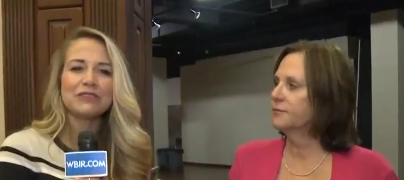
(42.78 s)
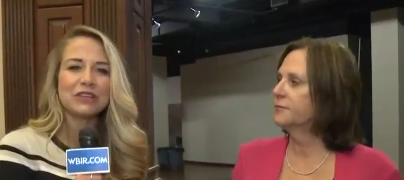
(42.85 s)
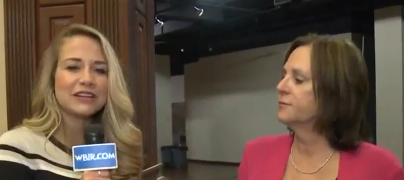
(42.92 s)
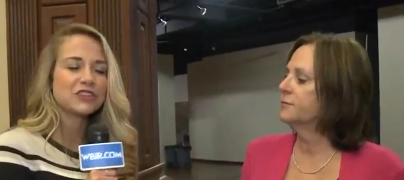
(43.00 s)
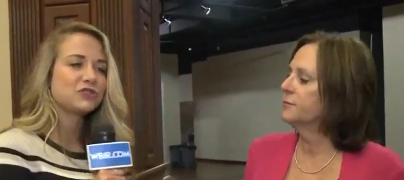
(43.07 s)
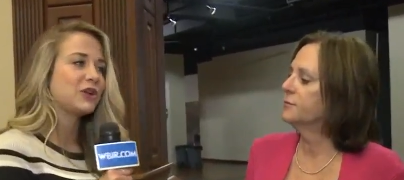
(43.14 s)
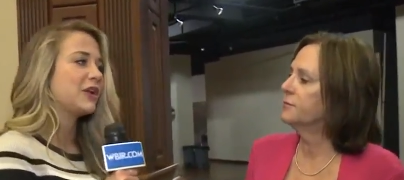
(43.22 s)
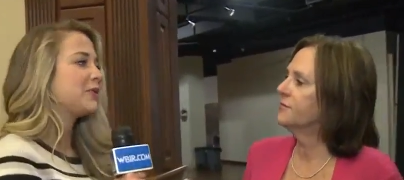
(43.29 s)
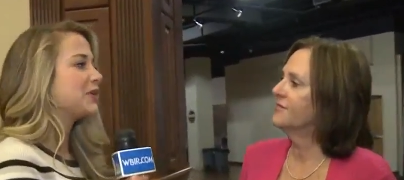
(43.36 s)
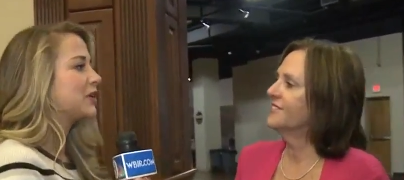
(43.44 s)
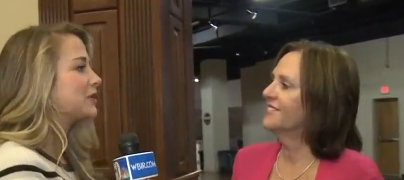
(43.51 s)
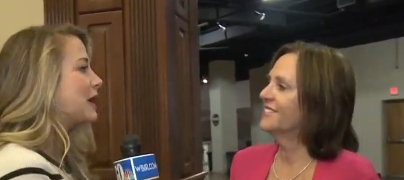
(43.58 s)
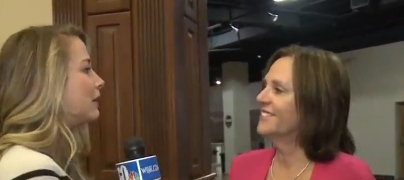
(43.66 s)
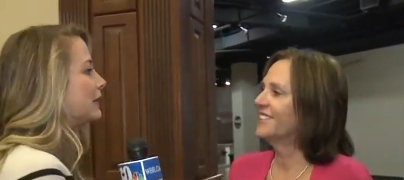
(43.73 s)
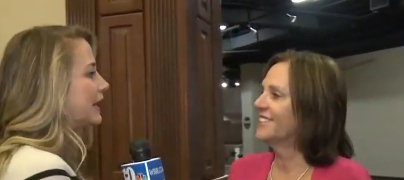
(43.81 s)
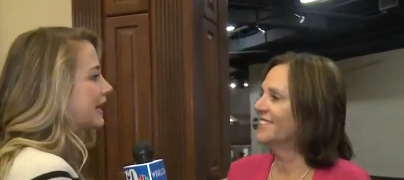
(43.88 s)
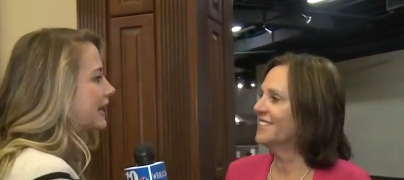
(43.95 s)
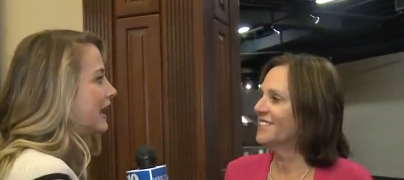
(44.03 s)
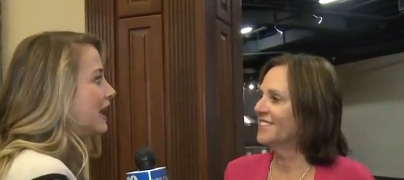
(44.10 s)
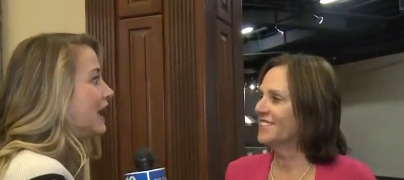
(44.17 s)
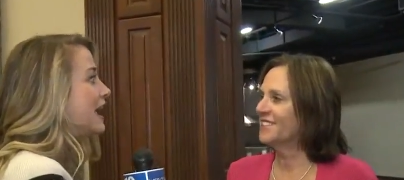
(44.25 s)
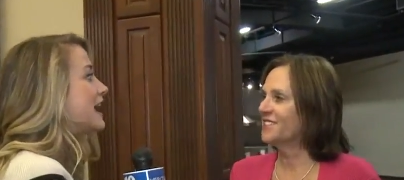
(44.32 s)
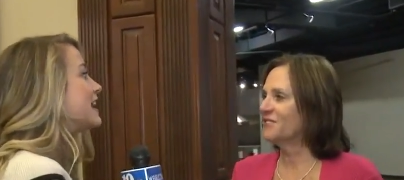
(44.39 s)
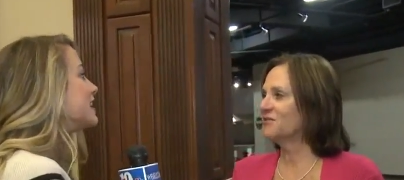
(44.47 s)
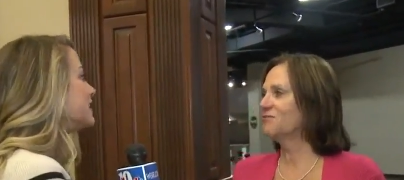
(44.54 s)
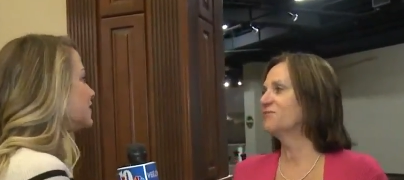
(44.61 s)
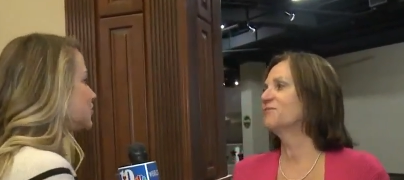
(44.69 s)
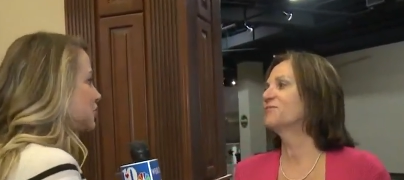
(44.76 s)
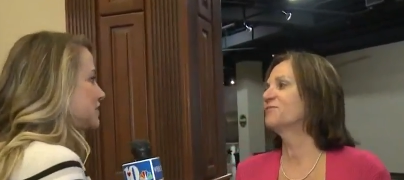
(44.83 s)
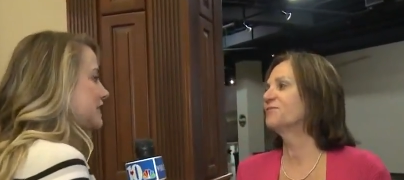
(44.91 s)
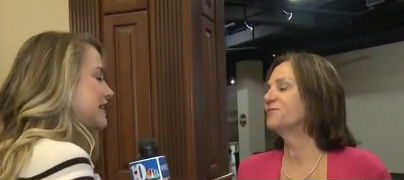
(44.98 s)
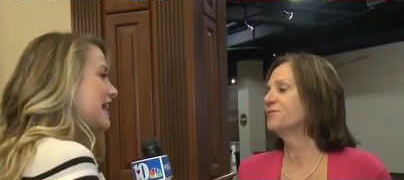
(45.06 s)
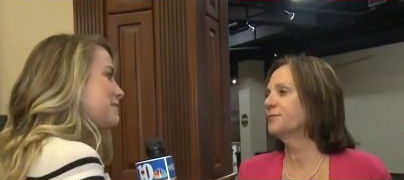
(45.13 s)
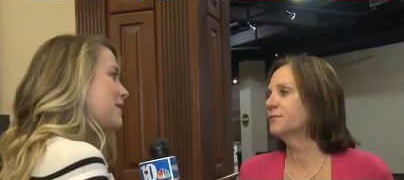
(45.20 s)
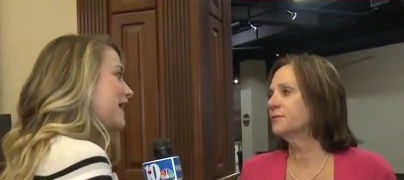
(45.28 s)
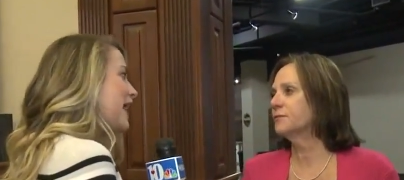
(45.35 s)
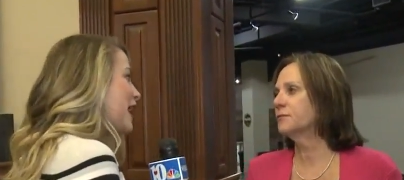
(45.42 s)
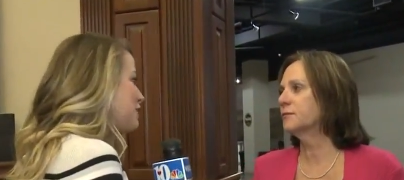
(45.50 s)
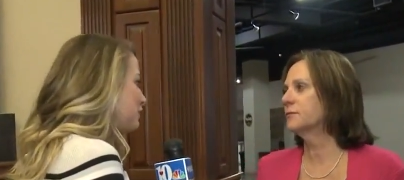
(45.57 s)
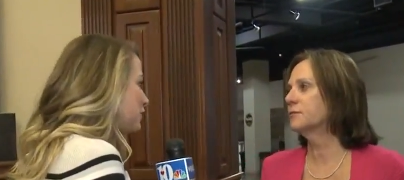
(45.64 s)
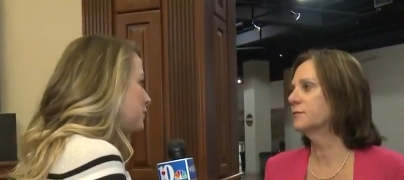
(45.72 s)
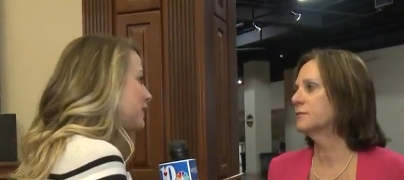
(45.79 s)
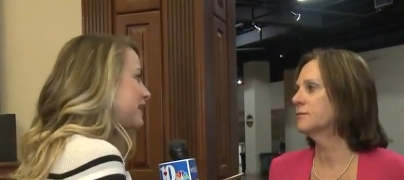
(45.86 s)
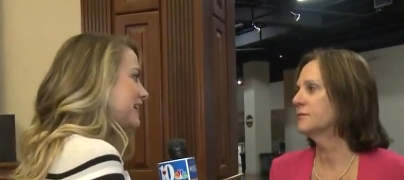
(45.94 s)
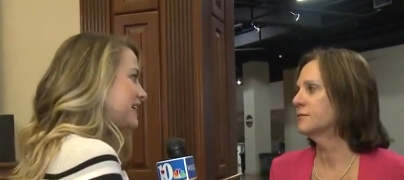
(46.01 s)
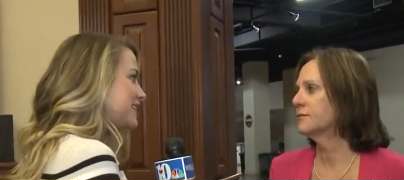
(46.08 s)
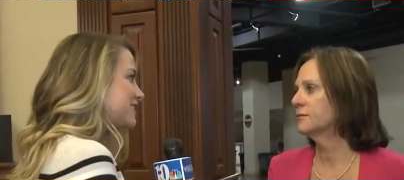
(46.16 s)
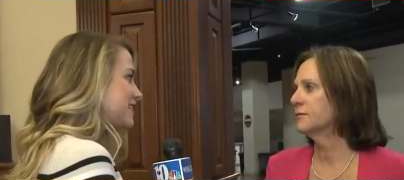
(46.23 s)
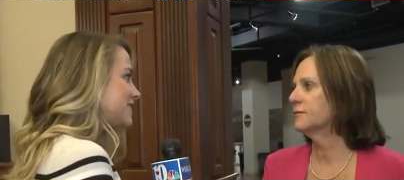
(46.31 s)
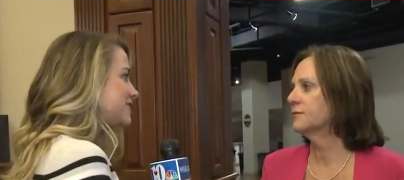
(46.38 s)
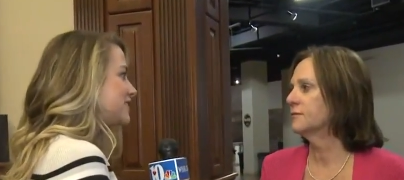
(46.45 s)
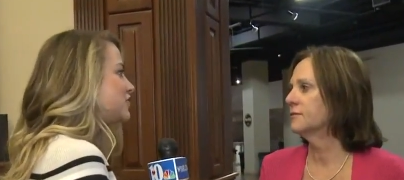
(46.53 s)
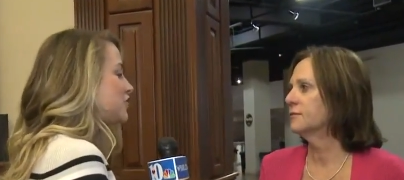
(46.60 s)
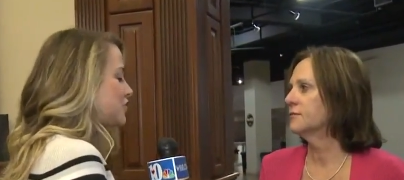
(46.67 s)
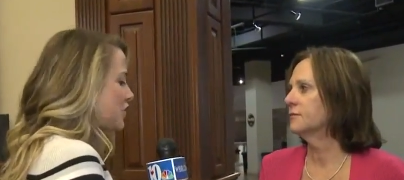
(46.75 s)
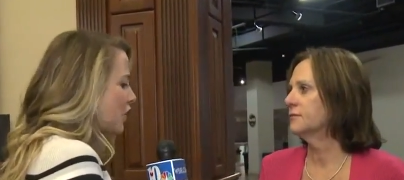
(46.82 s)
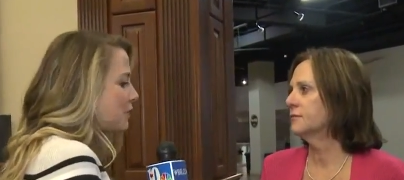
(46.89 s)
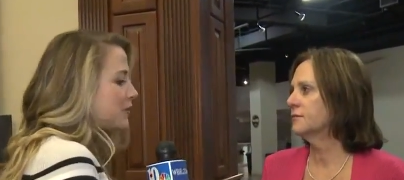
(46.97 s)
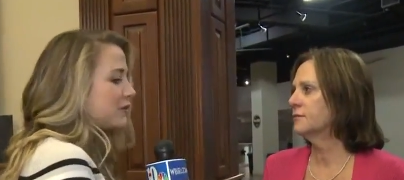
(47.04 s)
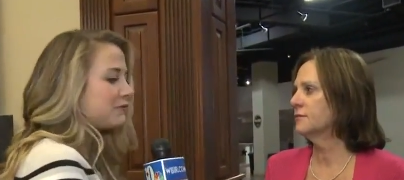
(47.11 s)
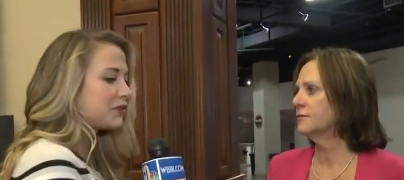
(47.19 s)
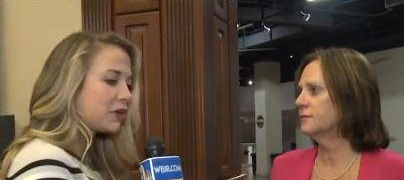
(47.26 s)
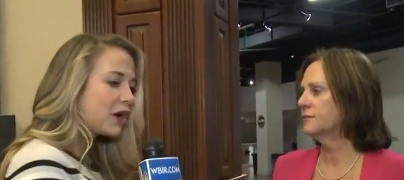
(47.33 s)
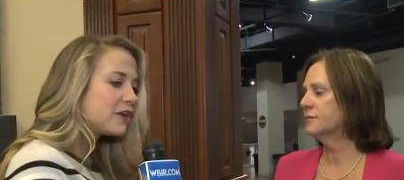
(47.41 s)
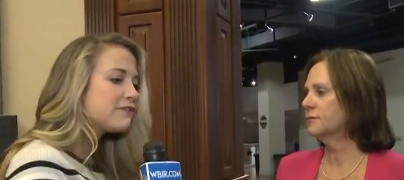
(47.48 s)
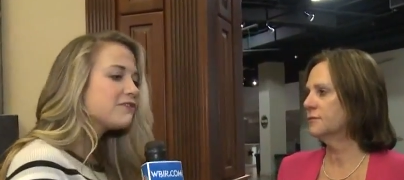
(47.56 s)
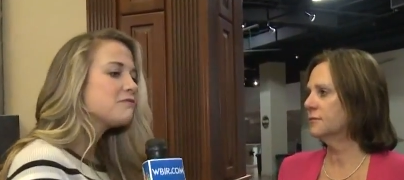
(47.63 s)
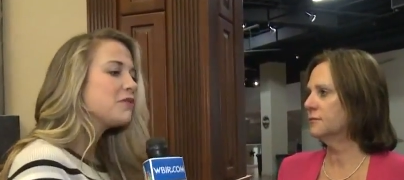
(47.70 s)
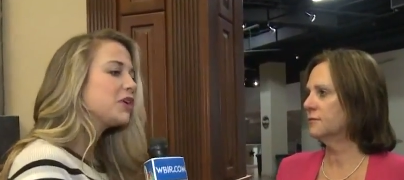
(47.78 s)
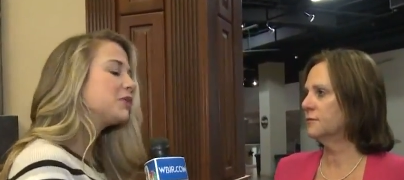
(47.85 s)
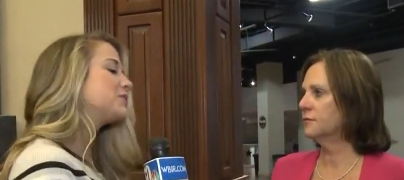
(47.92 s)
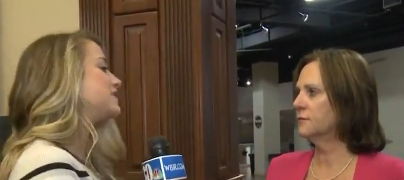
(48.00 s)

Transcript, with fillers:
Speaker 1: Elaine Strano here. Now, Elaine, it is just a name that everyone in East Tennessee should know, but if they're unfamiliar